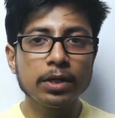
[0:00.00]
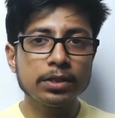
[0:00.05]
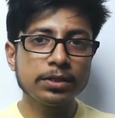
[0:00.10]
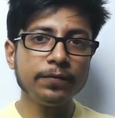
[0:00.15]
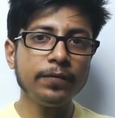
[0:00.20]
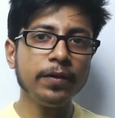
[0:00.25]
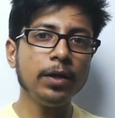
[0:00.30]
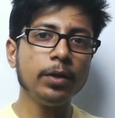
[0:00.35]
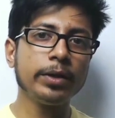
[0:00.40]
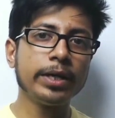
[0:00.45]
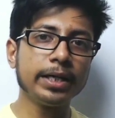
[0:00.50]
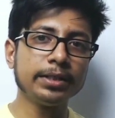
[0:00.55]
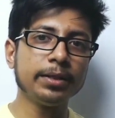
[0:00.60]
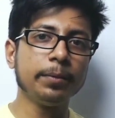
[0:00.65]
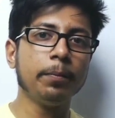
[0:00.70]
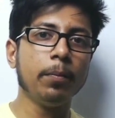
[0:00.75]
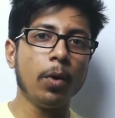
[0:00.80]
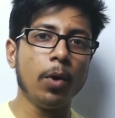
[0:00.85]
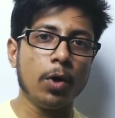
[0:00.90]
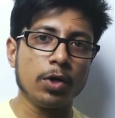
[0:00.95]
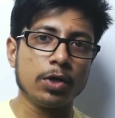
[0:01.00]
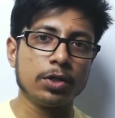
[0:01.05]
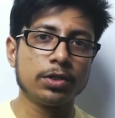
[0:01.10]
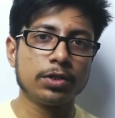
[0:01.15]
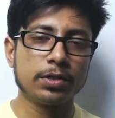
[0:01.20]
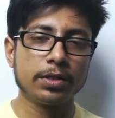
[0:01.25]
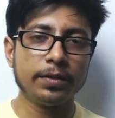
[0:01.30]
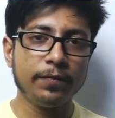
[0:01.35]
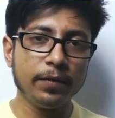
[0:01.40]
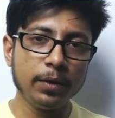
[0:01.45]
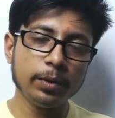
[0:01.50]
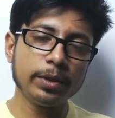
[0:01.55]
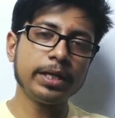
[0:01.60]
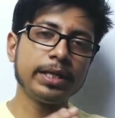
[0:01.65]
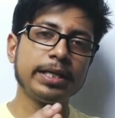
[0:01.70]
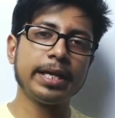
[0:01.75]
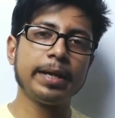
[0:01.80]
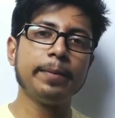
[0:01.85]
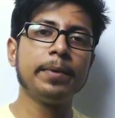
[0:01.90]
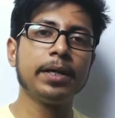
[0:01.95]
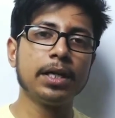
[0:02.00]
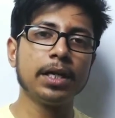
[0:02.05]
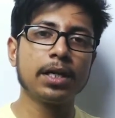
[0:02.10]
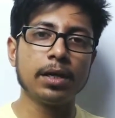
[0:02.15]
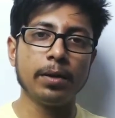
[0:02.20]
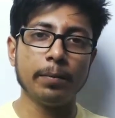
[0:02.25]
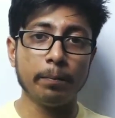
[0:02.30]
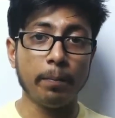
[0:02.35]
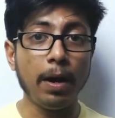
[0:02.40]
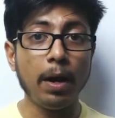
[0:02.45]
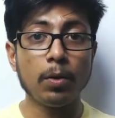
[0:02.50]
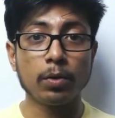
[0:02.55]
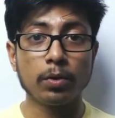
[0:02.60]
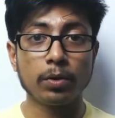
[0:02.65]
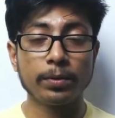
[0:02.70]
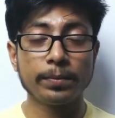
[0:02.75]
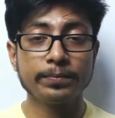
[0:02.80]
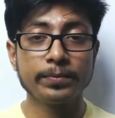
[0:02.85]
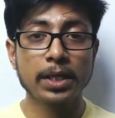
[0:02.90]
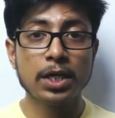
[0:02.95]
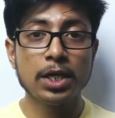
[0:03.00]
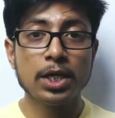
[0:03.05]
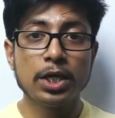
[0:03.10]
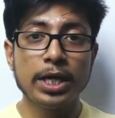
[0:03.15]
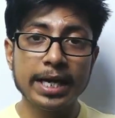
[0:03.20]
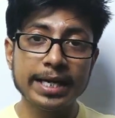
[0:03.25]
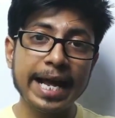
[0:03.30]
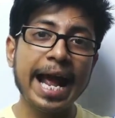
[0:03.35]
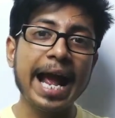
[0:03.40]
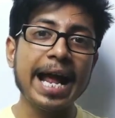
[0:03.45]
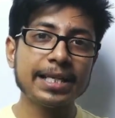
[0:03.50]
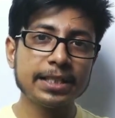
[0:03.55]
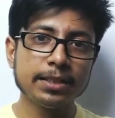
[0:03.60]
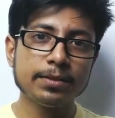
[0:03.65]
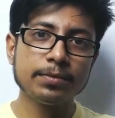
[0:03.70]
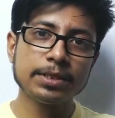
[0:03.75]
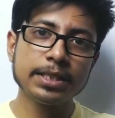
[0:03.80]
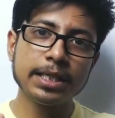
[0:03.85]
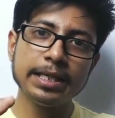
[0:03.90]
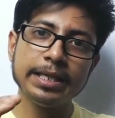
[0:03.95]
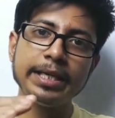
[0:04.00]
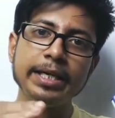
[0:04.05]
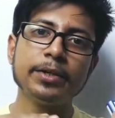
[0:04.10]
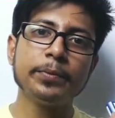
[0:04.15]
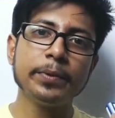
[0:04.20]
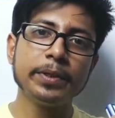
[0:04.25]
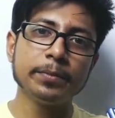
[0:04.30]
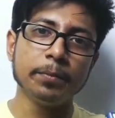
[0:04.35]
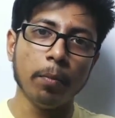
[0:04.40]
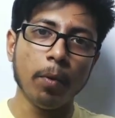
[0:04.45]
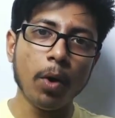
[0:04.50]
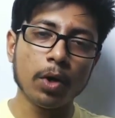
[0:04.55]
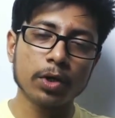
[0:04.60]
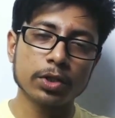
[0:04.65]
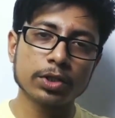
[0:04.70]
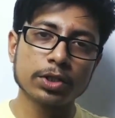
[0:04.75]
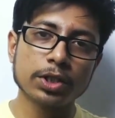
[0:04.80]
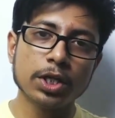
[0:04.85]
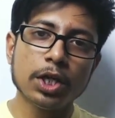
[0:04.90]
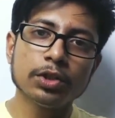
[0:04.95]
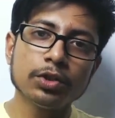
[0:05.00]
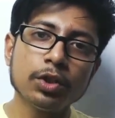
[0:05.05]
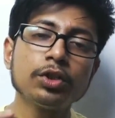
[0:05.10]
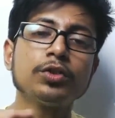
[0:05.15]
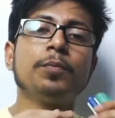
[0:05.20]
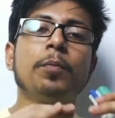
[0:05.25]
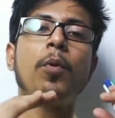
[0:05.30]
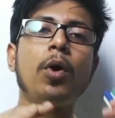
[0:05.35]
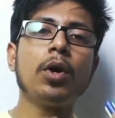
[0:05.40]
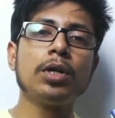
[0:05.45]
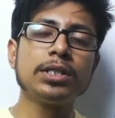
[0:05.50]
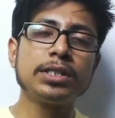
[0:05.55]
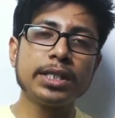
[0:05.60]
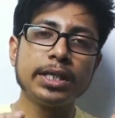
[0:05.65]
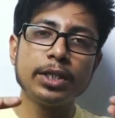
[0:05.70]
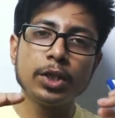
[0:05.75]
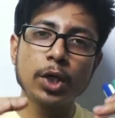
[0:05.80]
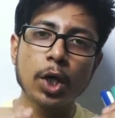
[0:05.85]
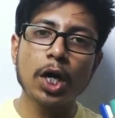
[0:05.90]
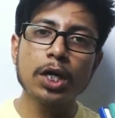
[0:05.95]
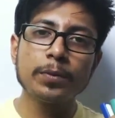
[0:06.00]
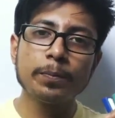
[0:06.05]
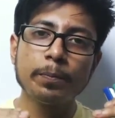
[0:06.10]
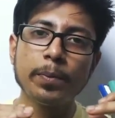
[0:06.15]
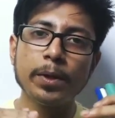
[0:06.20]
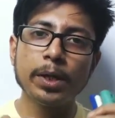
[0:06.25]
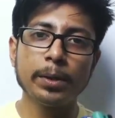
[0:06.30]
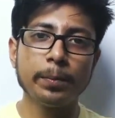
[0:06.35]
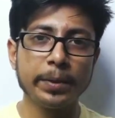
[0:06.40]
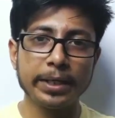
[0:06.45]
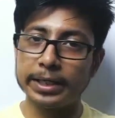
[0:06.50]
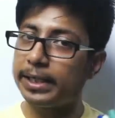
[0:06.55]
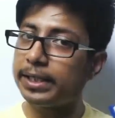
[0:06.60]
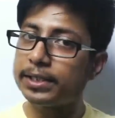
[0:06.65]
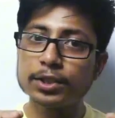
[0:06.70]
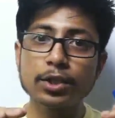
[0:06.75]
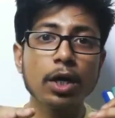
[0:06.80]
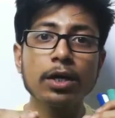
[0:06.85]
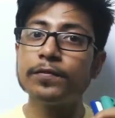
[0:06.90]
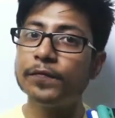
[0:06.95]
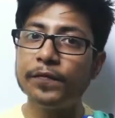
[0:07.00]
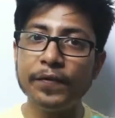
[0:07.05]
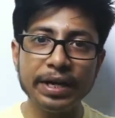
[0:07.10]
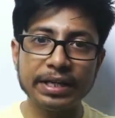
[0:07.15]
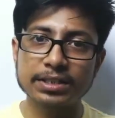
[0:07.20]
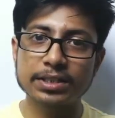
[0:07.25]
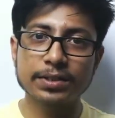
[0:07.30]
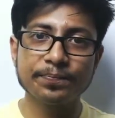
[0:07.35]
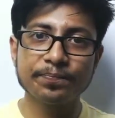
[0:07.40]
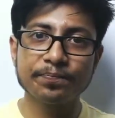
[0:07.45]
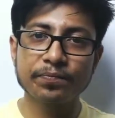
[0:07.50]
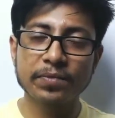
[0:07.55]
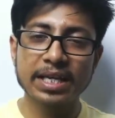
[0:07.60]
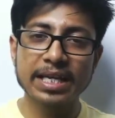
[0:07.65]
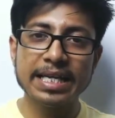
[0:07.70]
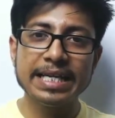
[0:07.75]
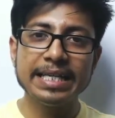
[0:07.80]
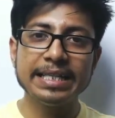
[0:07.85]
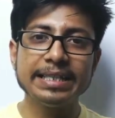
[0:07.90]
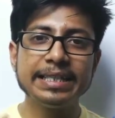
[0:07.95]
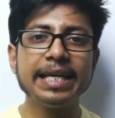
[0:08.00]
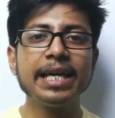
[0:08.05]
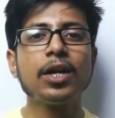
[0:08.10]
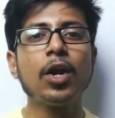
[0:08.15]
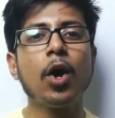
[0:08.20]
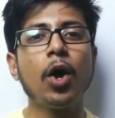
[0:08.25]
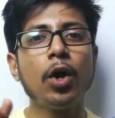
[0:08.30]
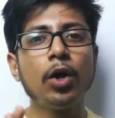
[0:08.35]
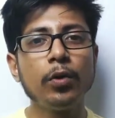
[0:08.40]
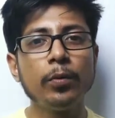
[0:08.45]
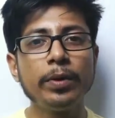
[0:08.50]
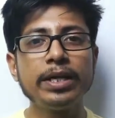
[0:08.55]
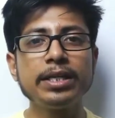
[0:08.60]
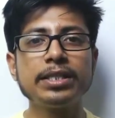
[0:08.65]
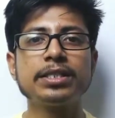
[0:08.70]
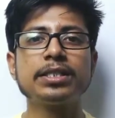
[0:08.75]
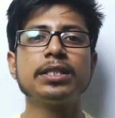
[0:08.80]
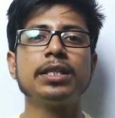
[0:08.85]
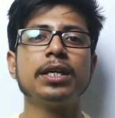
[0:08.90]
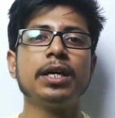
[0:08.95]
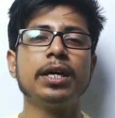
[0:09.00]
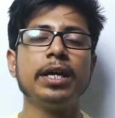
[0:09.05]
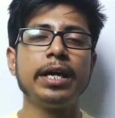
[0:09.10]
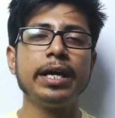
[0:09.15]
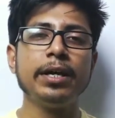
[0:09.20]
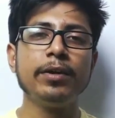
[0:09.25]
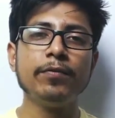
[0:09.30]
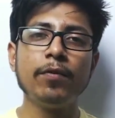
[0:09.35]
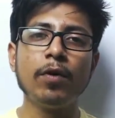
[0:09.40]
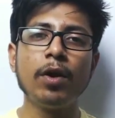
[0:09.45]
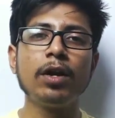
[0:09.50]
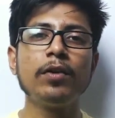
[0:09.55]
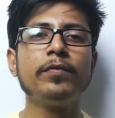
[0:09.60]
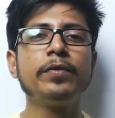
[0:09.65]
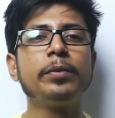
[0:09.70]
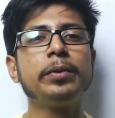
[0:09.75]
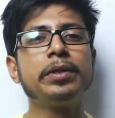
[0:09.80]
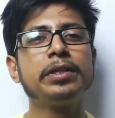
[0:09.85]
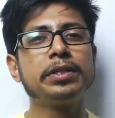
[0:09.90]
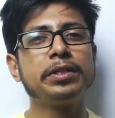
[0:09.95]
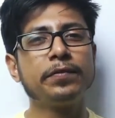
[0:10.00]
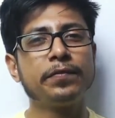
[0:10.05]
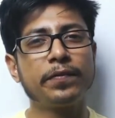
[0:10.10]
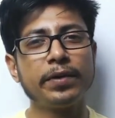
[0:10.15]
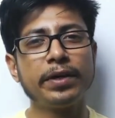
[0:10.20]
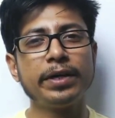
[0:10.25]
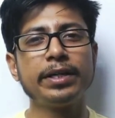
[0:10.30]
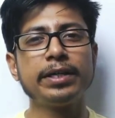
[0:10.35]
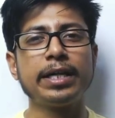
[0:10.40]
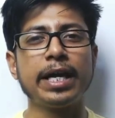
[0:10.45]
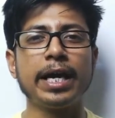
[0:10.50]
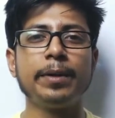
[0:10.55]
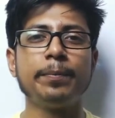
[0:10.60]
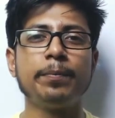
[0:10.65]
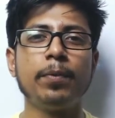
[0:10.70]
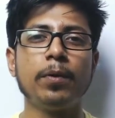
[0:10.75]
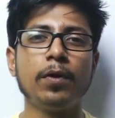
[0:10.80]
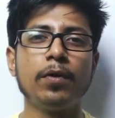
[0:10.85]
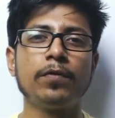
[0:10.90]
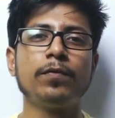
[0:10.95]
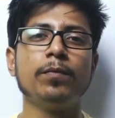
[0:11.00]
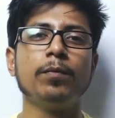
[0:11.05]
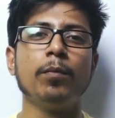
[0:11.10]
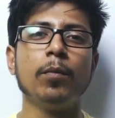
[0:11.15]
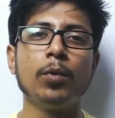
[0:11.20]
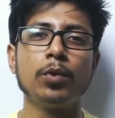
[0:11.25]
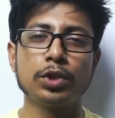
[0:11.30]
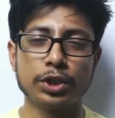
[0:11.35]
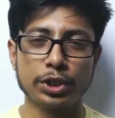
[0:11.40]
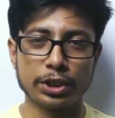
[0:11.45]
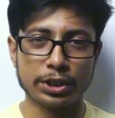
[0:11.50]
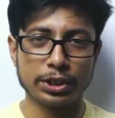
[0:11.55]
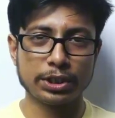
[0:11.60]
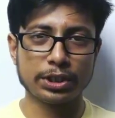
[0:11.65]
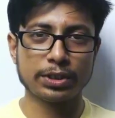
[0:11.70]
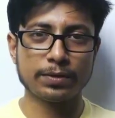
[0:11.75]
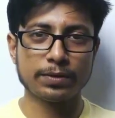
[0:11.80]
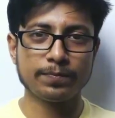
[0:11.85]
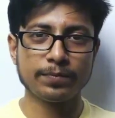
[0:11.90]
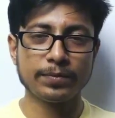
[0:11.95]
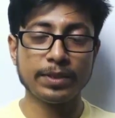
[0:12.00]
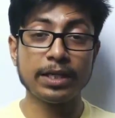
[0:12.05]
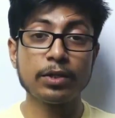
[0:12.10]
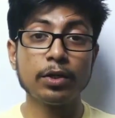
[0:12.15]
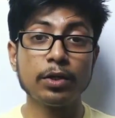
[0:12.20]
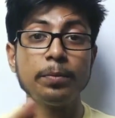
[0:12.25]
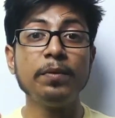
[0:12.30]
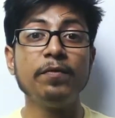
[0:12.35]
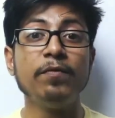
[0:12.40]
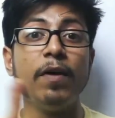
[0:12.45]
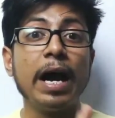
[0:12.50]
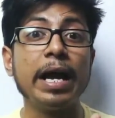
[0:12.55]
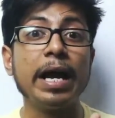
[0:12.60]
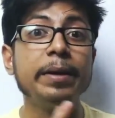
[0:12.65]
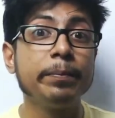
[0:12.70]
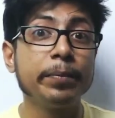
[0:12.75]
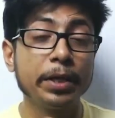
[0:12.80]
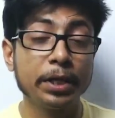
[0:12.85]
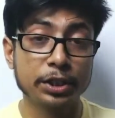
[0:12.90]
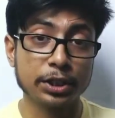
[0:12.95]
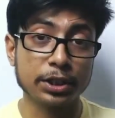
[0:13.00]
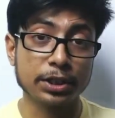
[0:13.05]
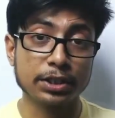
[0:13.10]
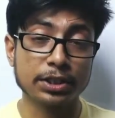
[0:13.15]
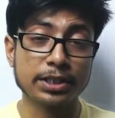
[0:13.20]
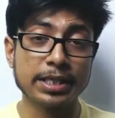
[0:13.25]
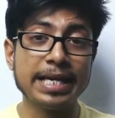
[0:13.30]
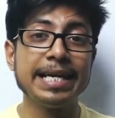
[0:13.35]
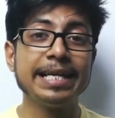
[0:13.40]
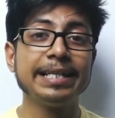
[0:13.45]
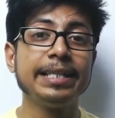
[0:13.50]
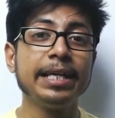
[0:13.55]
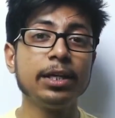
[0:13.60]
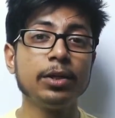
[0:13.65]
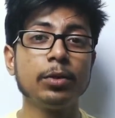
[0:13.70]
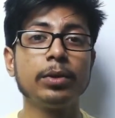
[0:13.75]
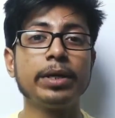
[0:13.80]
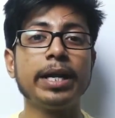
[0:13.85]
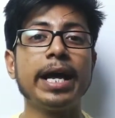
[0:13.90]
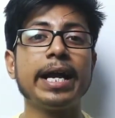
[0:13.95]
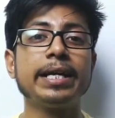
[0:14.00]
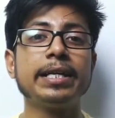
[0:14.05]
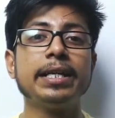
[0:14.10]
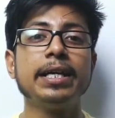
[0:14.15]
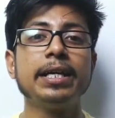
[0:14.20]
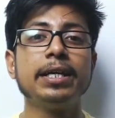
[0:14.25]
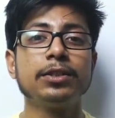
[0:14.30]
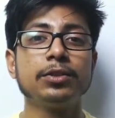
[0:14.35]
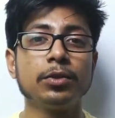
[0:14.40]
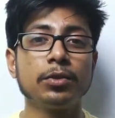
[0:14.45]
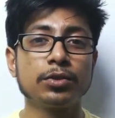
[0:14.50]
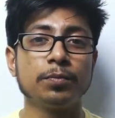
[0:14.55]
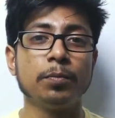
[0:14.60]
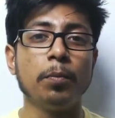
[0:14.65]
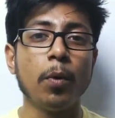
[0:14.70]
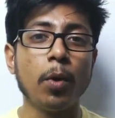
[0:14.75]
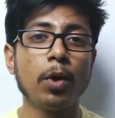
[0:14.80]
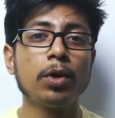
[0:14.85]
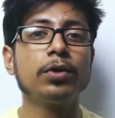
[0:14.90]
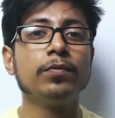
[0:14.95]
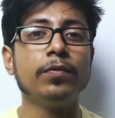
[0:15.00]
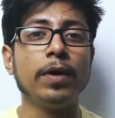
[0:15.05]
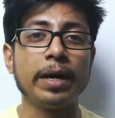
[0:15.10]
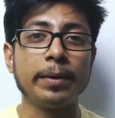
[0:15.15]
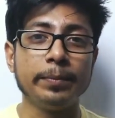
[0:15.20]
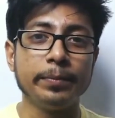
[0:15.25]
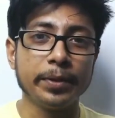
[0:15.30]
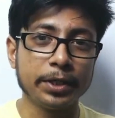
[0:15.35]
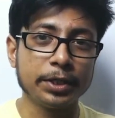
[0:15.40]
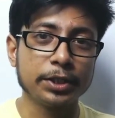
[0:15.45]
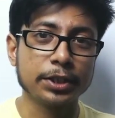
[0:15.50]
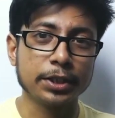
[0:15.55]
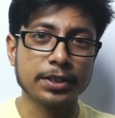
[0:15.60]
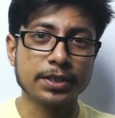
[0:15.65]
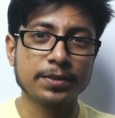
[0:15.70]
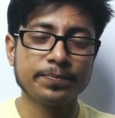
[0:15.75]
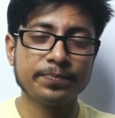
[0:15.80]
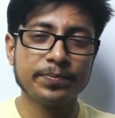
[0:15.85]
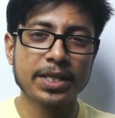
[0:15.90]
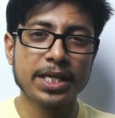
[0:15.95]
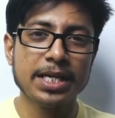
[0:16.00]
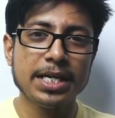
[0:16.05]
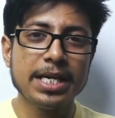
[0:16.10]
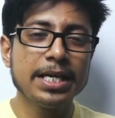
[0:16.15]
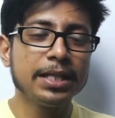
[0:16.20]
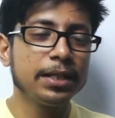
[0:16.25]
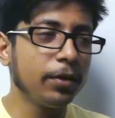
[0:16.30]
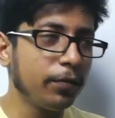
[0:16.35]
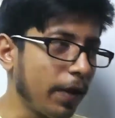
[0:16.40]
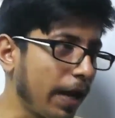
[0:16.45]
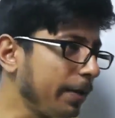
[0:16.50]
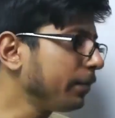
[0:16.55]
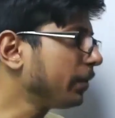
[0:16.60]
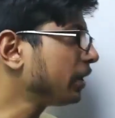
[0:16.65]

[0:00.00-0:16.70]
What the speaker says: Because if you look at the bonds, if you look at a chemical compound and atoms are linked with bonds, those bonds are not permanent, it's not fixed. They are always involving with different type of motions. That could be vibrations. They are known as those bond vibrations. The